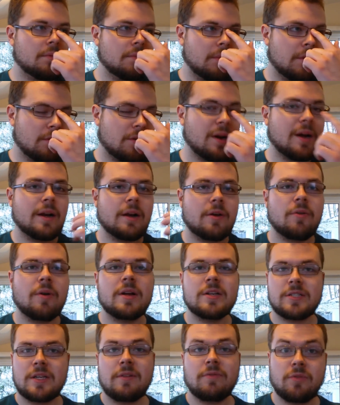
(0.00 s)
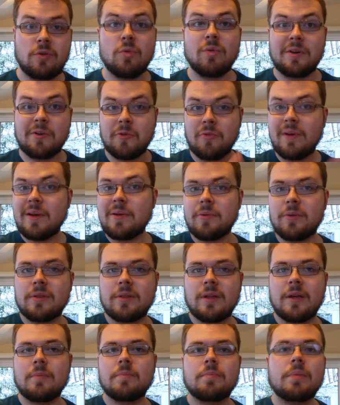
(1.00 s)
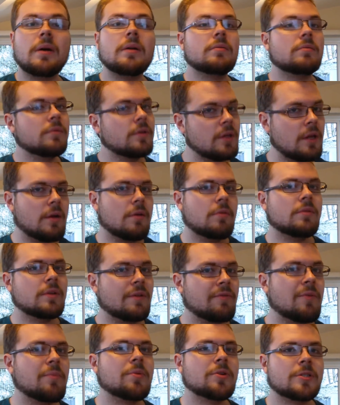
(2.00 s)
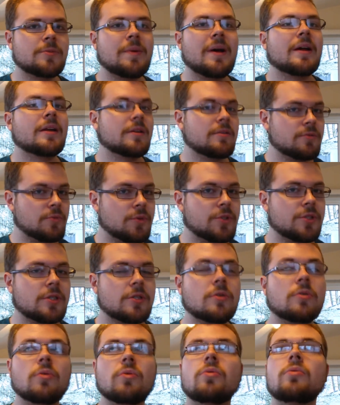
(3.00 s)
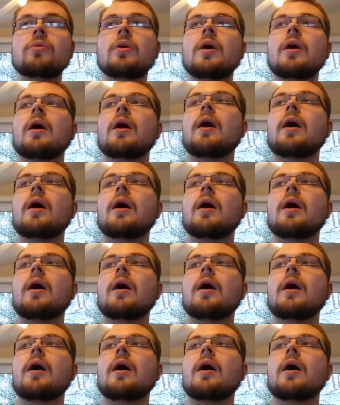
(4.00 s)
You're kind of crazy if you agree with it, but, different perspectives, which is cool.